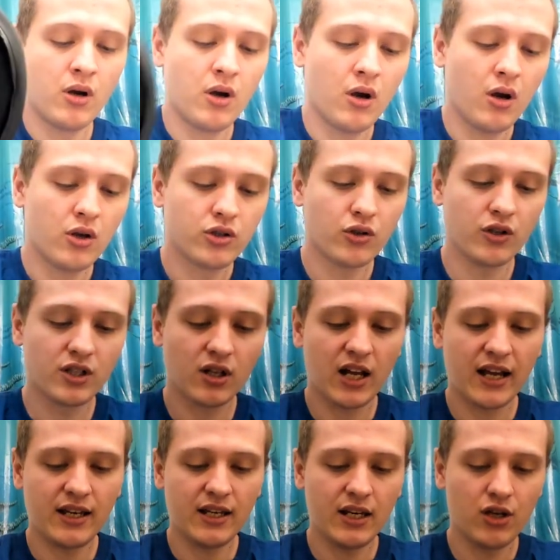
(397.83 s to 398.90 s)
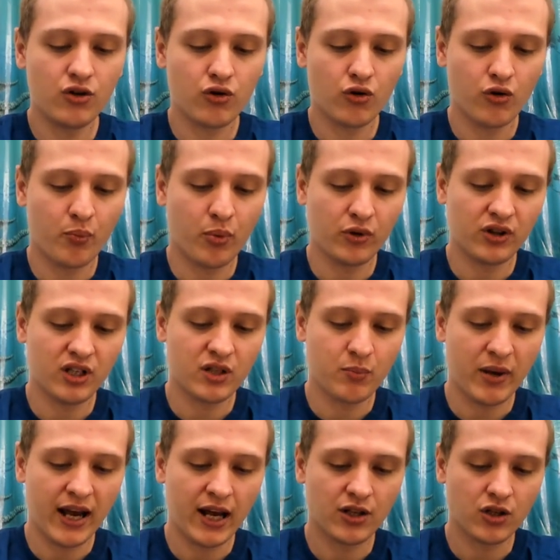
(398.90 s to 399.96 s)
so it's a lot easier to put these
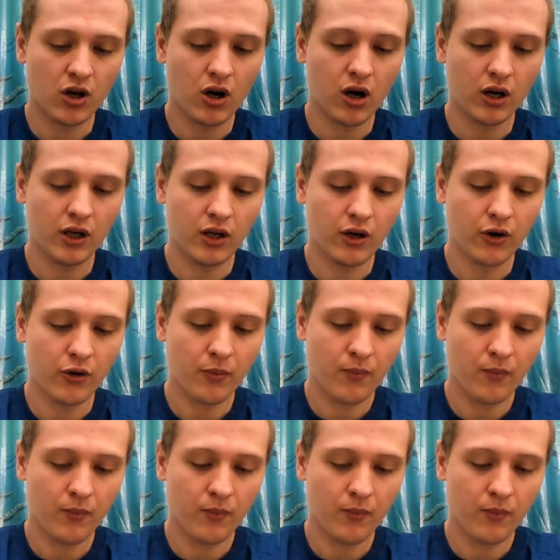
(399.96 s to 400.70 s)
pads on here,